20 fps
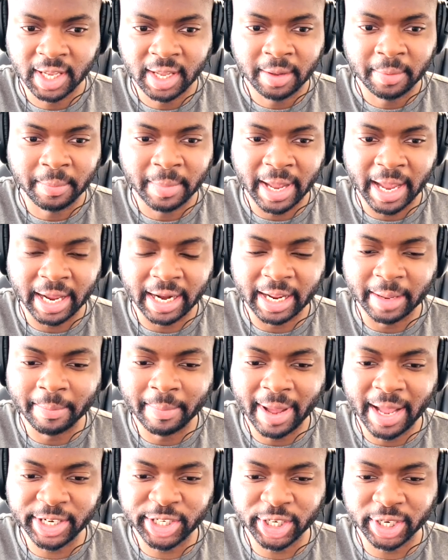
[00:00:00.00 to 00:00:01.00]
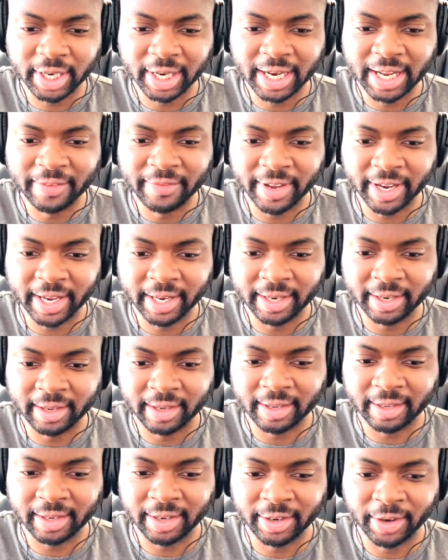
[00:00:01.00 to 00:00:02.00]
Man, imagine living in
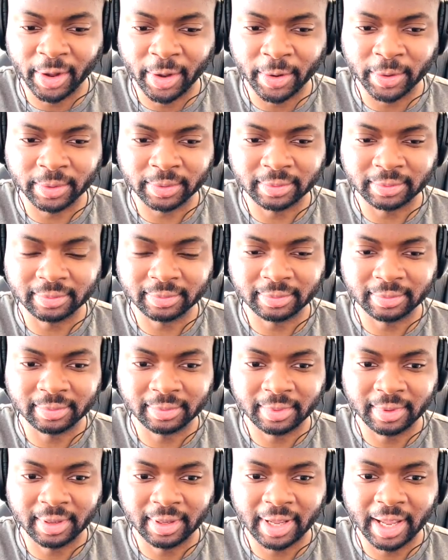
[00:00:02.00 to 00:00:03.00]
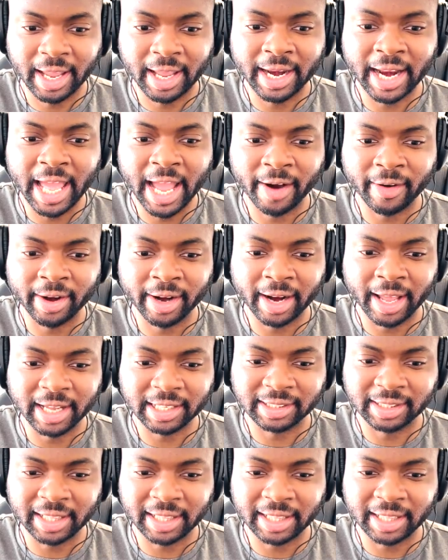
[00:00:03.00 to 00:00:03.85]
a, you know, an area like